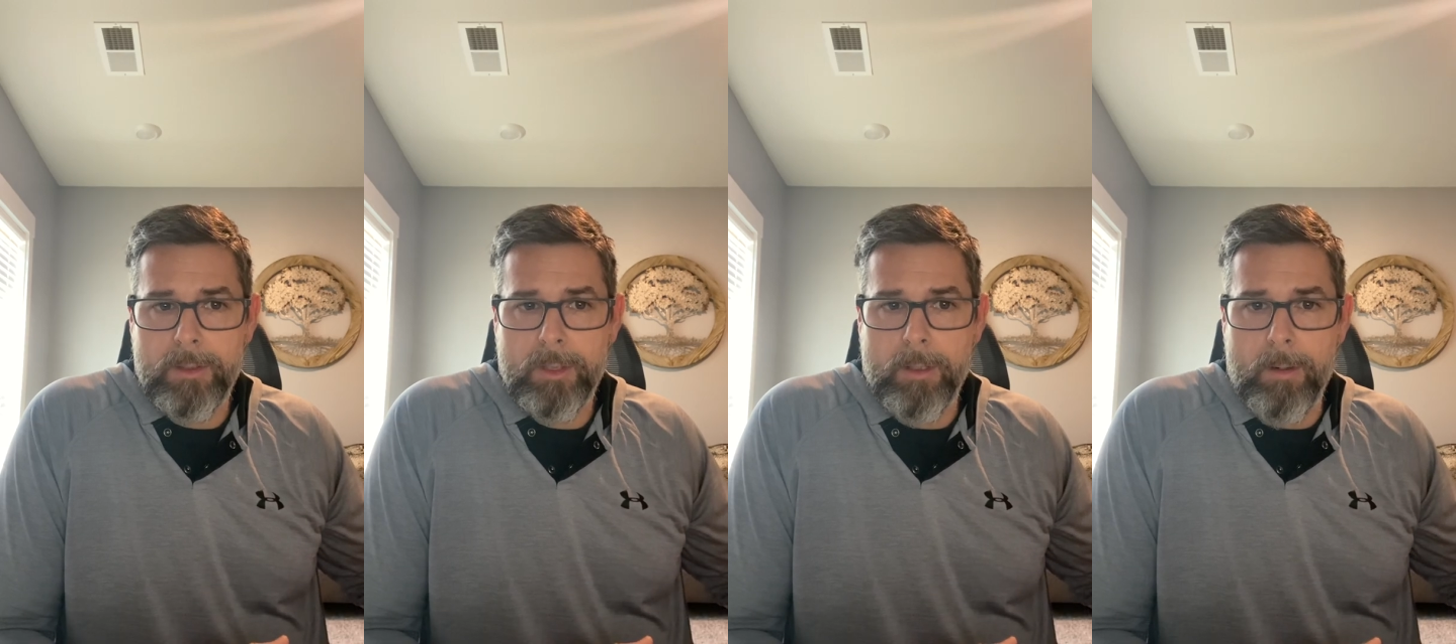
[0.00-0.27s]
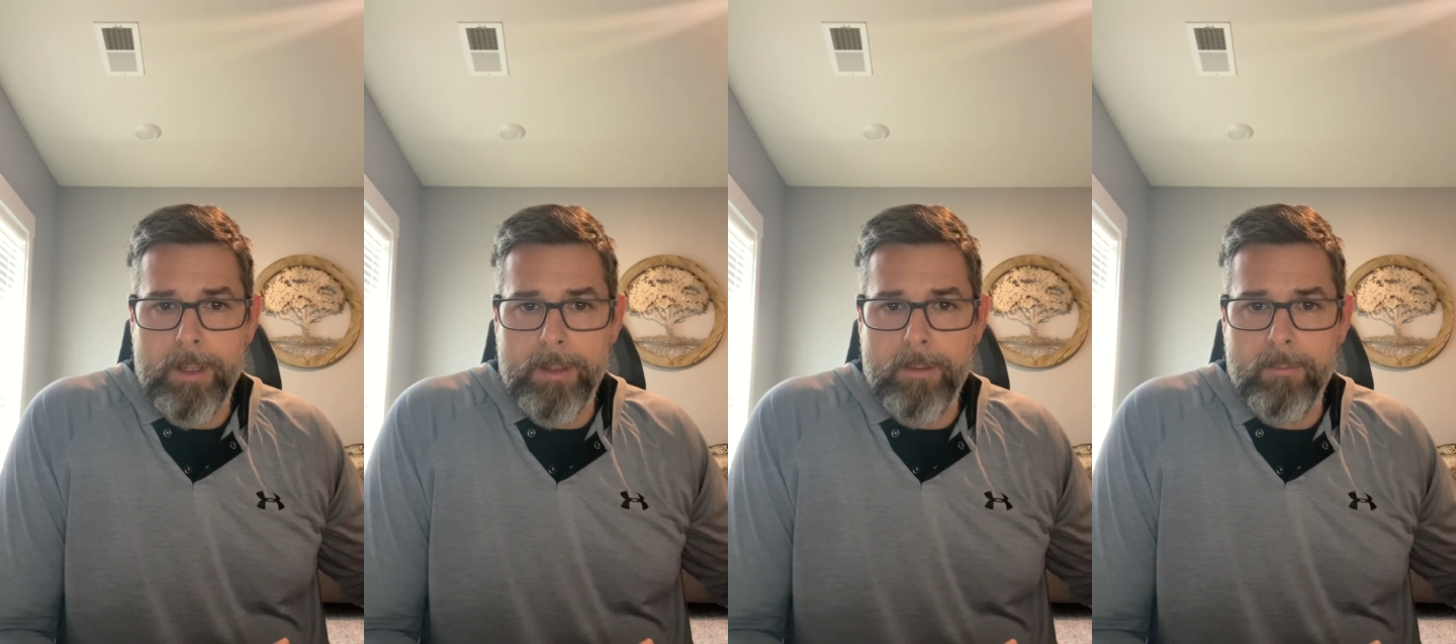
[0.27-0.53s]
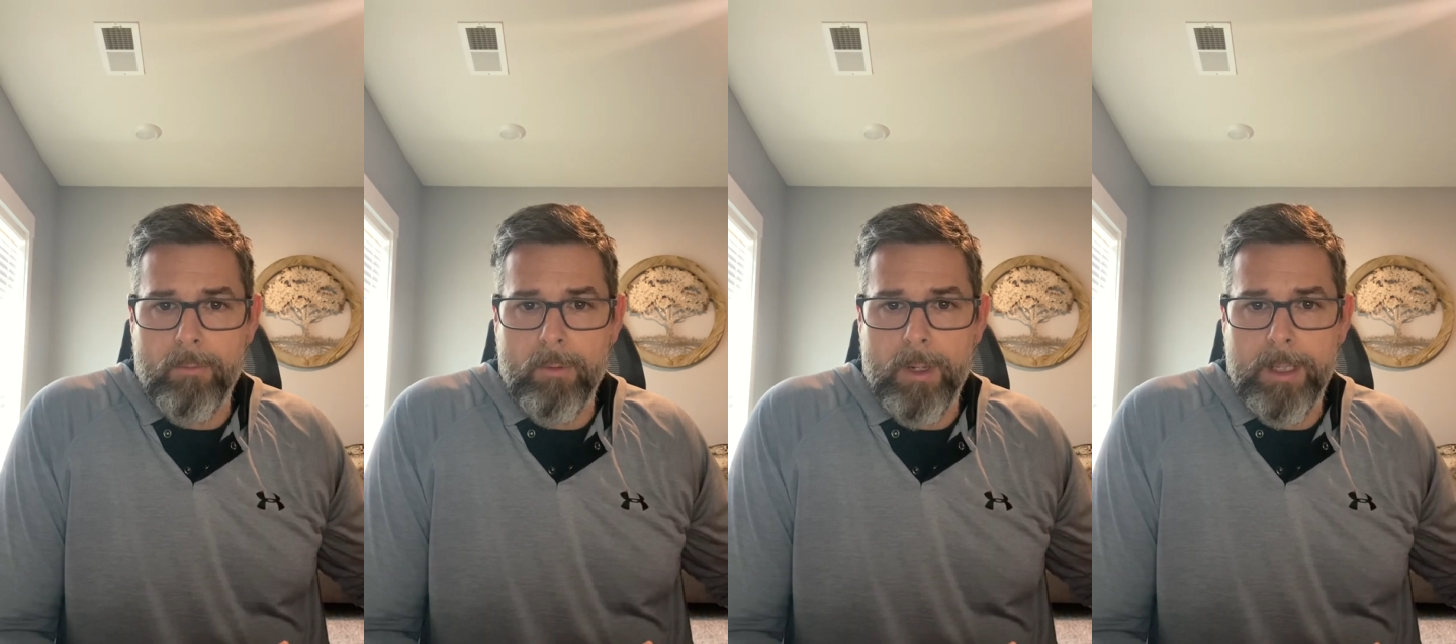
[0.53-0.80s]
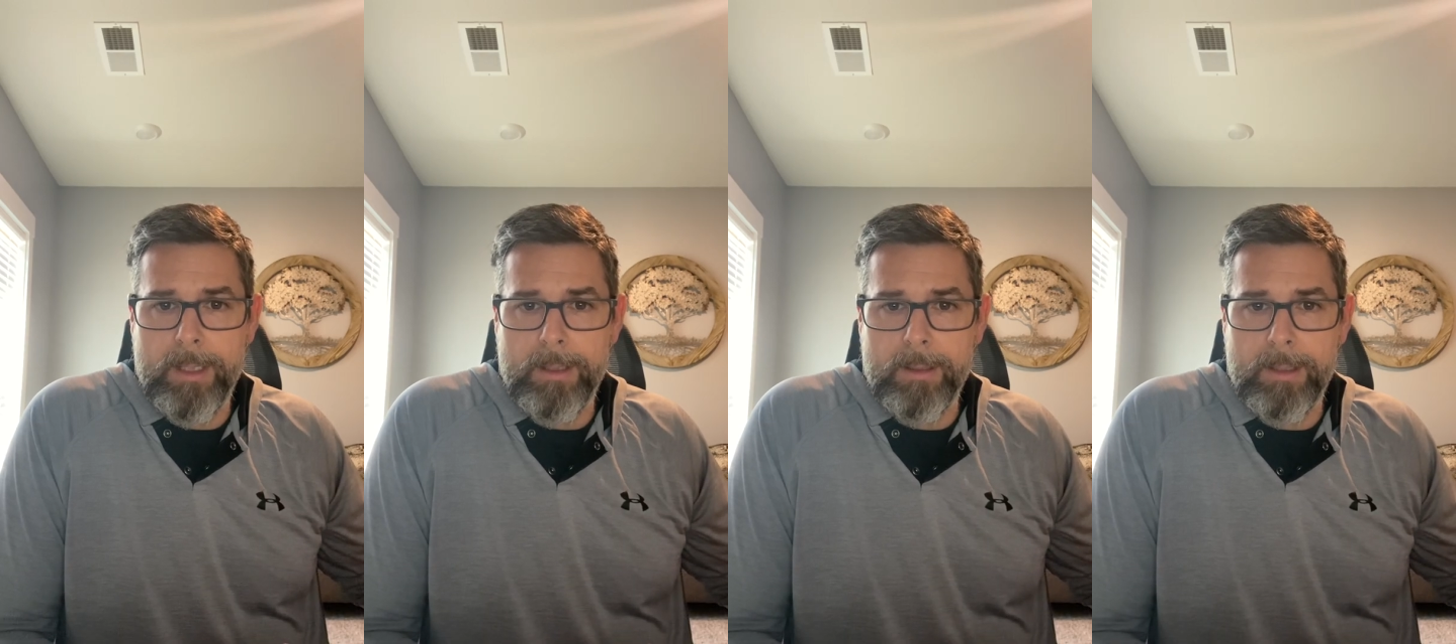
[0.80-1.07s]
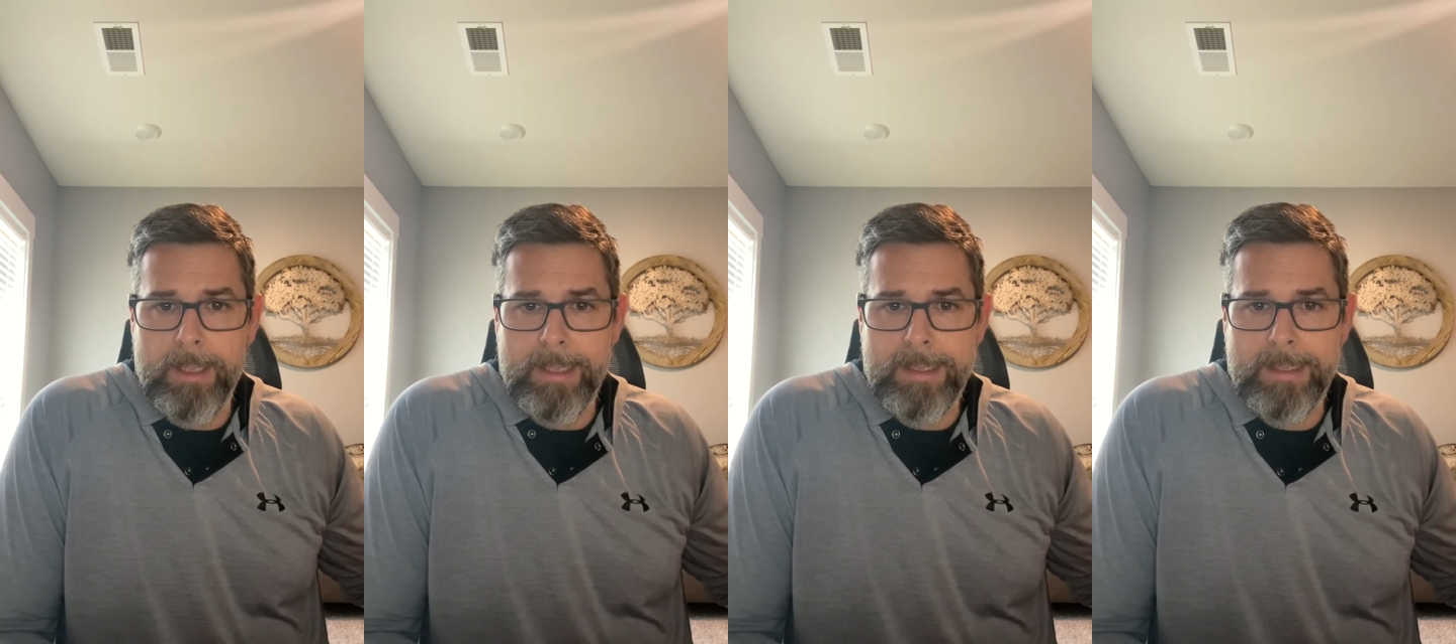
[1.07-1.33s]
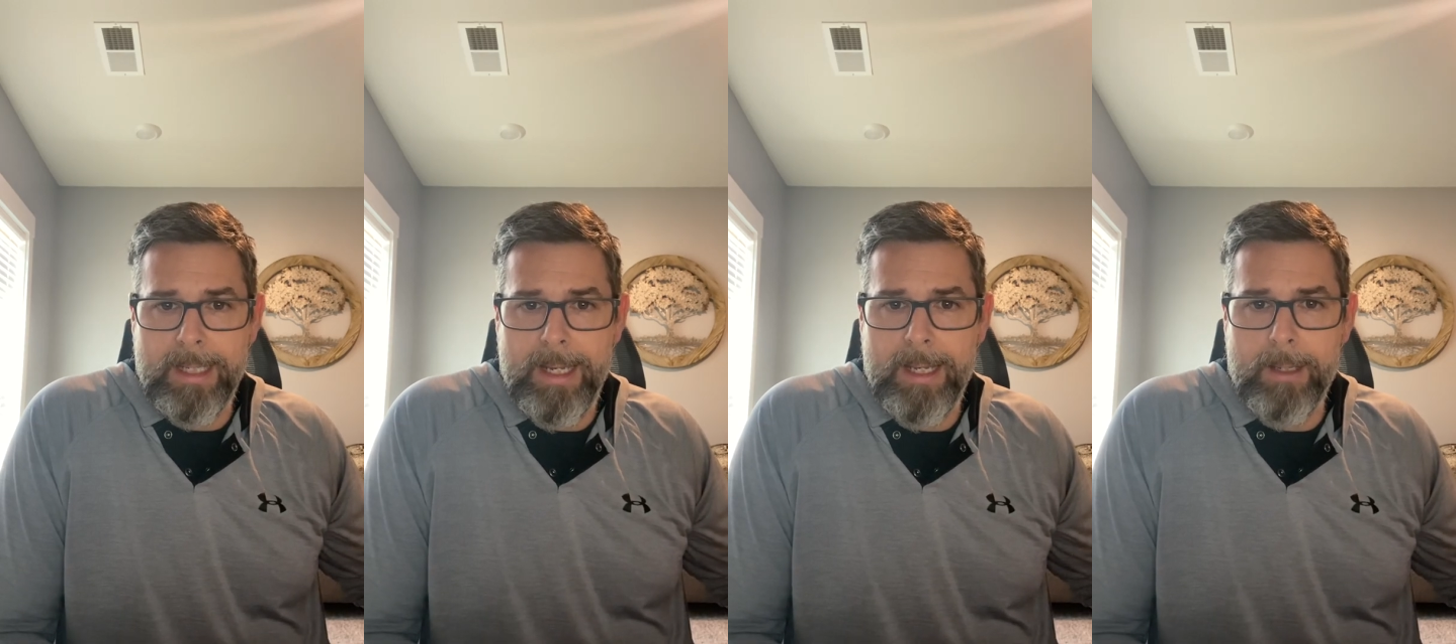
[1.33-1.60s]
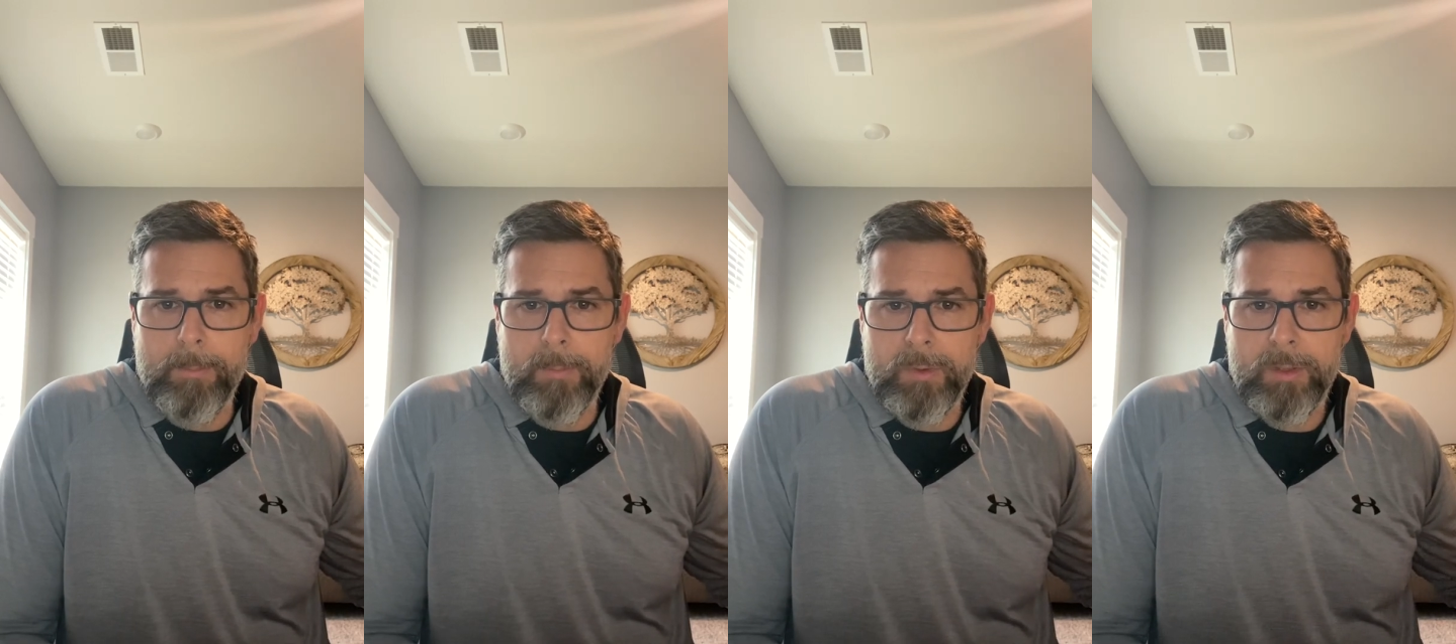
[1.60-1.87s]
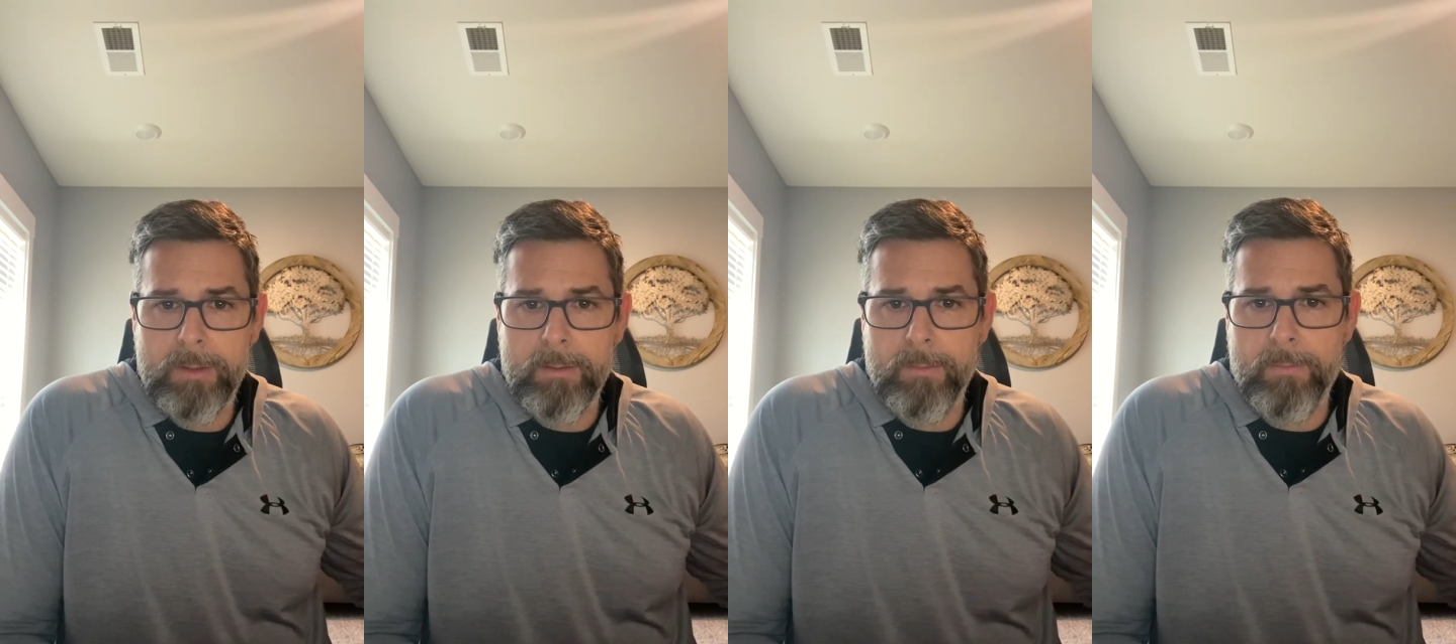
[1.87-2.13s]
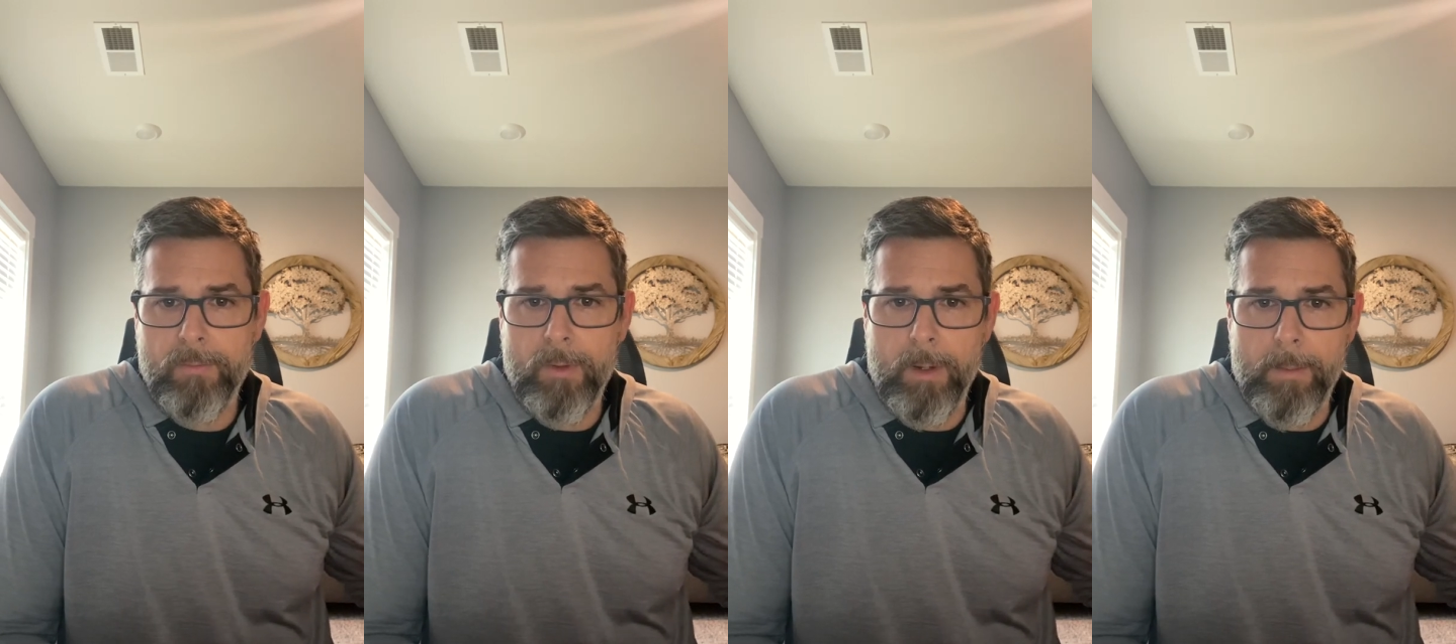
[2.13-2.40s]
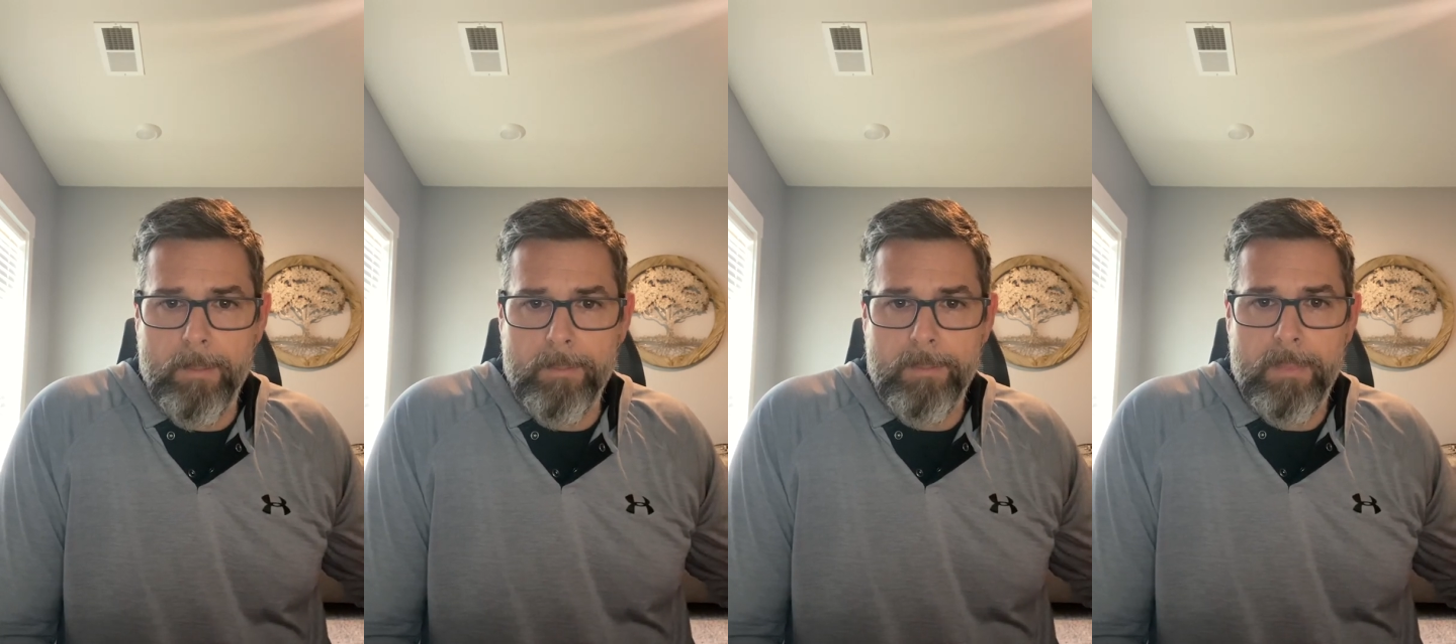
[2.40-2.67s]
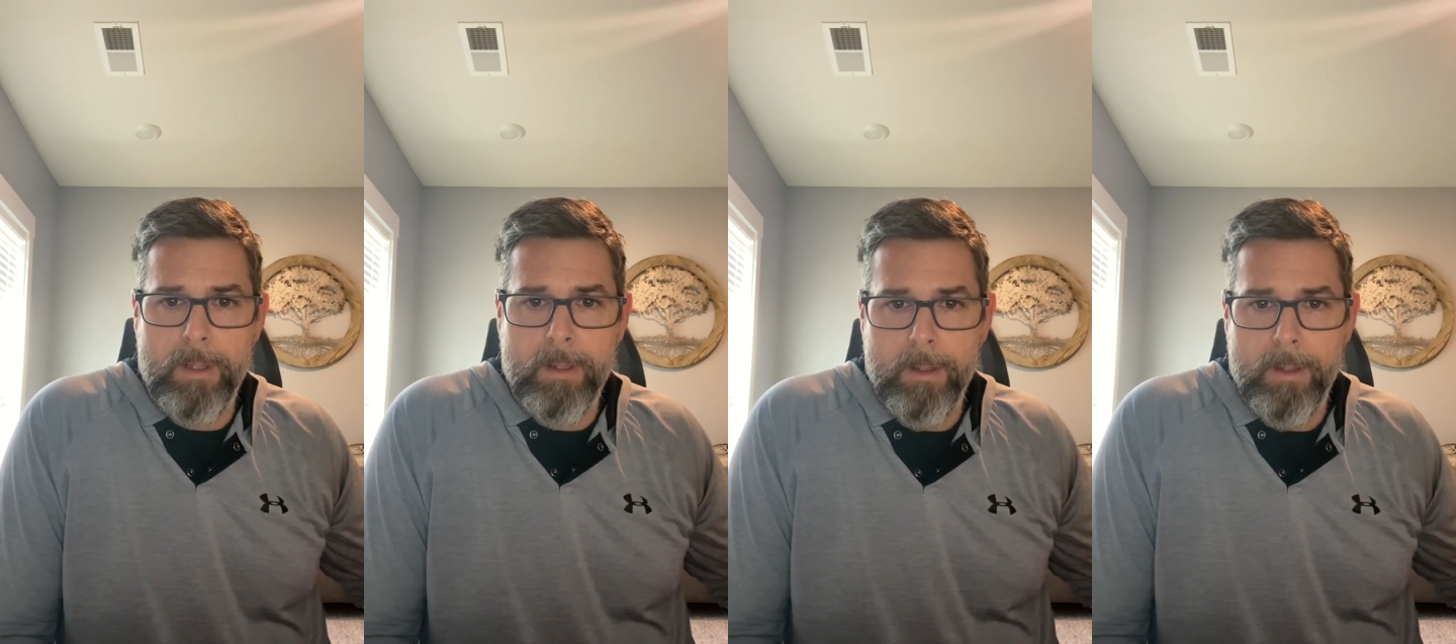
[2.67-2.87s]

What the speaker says: started running exams from